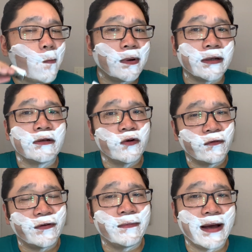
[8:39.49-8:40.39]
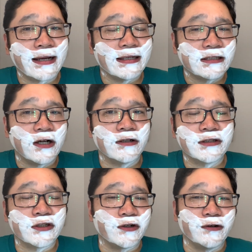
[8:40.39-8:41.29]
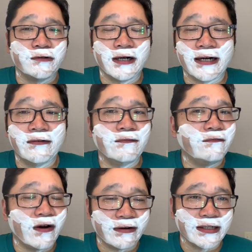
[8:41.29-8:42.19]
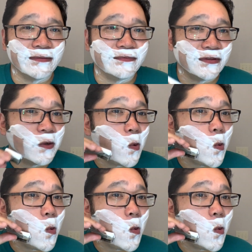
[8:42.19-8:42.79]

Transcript: but your feedback is also very helpful.